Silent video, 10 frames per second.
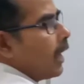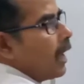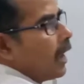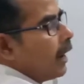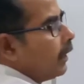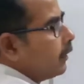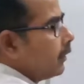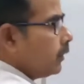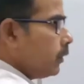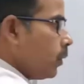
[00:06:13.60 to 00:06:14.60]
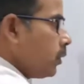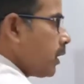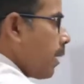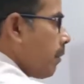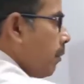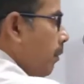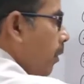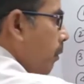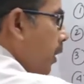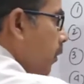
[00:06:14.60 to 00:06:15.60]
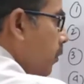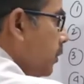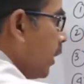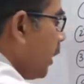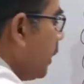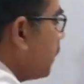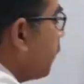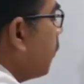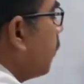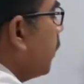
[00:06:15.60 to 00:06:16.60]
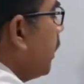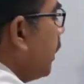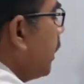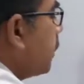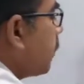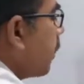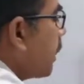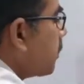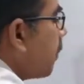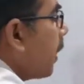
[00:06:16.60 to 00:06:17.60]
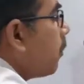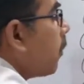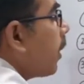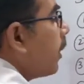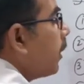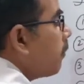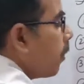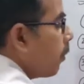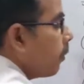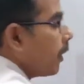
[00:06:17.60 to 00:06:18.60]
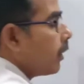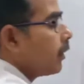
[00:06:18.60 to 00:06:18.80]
and those type of polynomial whose degree is 4 is known as biquadratic polynomial.